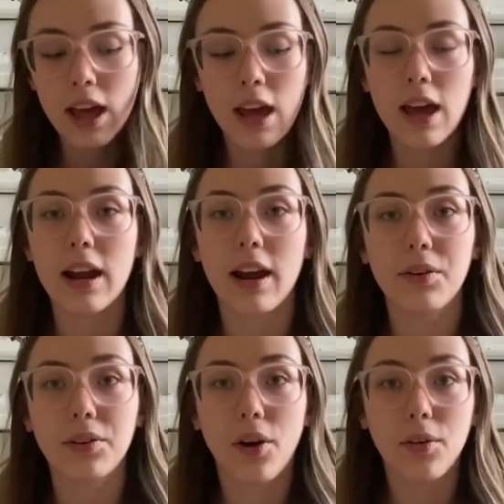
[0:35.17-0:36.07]
And I
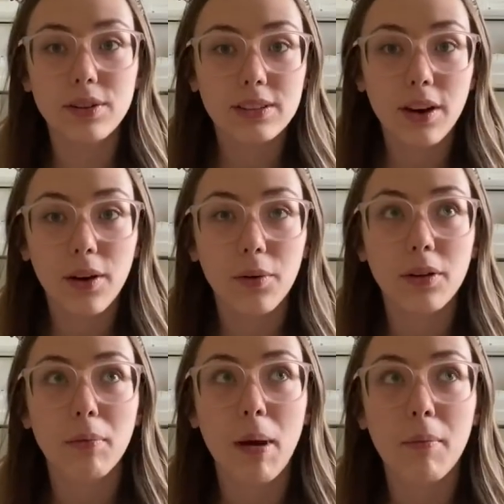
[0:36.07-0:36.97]
would always go with
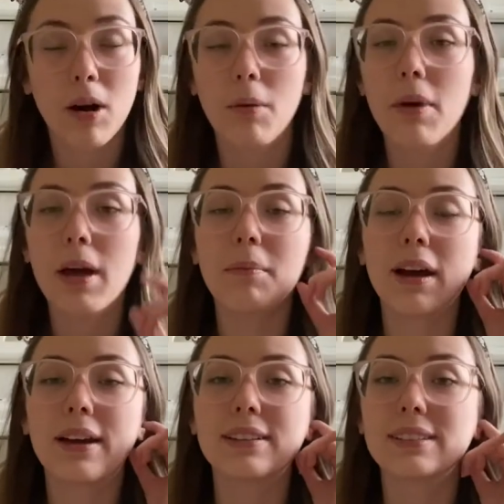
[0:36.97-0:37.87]
my mom and
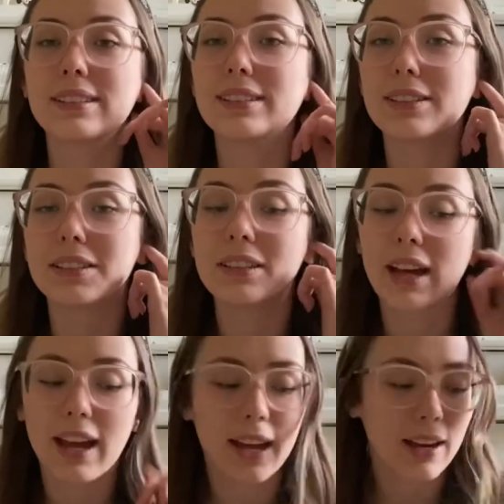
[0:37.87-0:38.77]
my sister
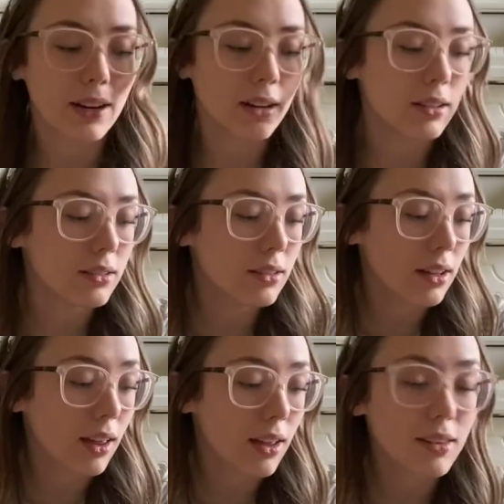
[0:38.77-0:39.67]
and to
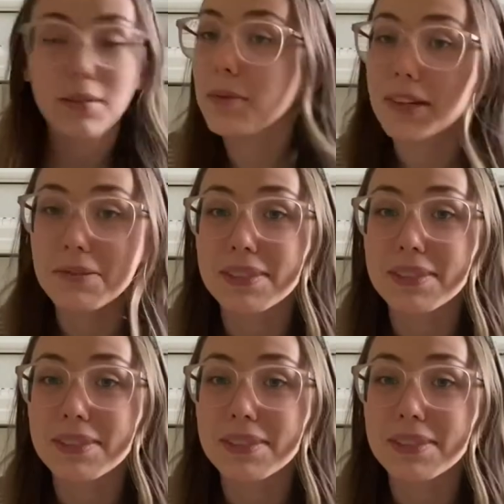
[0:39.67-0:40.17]
get Tsum